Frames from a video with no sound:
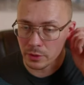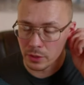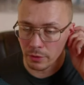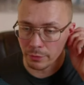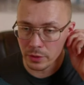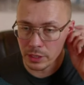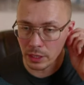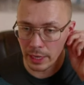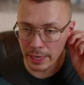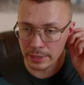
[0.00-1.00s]
So if you
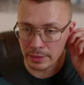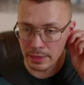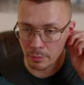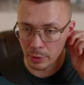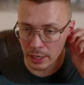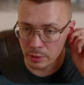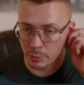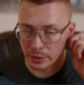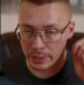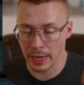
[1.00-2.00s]
select the
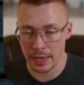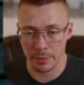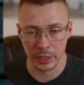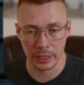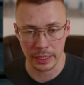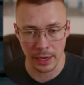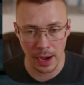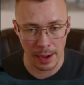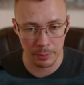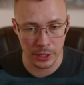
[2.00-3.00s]
plausible deniability
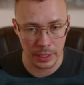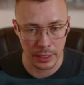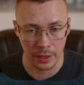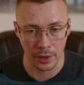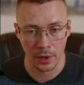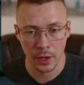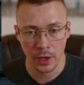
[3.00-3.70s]
option here,